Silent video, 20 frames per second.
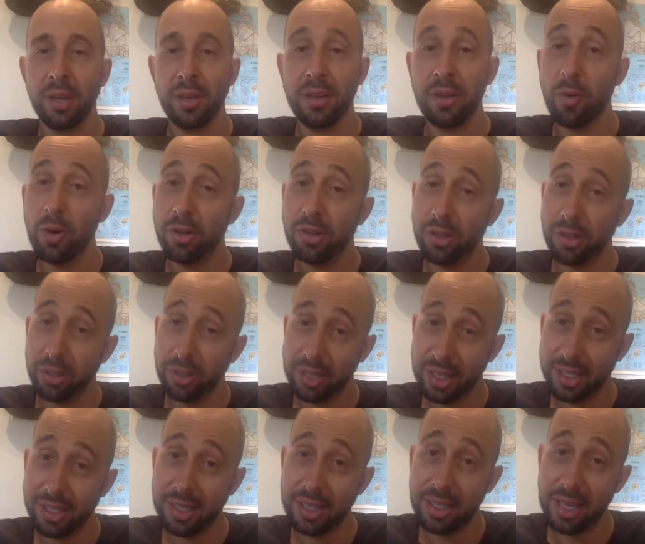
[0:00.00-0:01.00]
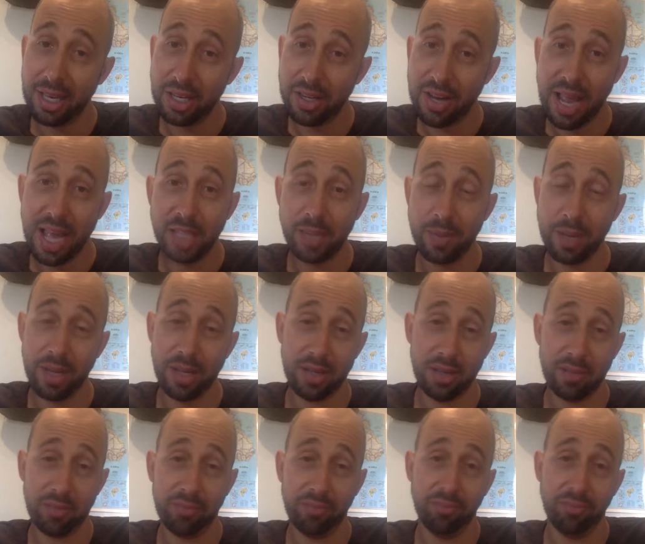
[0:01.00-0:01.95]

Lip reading: The original Dixieland Jazz Band,